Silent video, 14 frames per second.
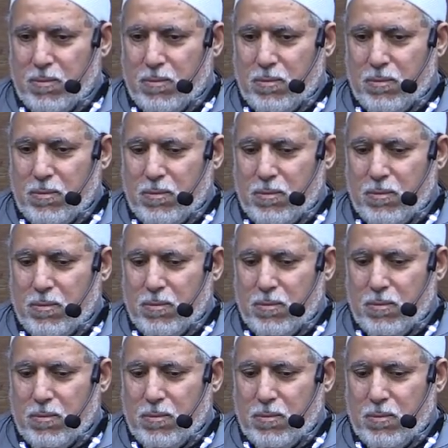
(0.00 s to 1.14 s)

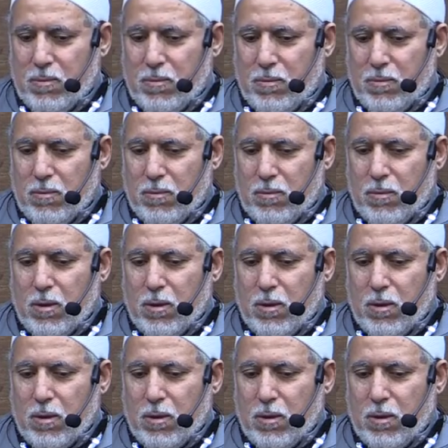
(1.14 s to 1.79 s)
Nobody speaks.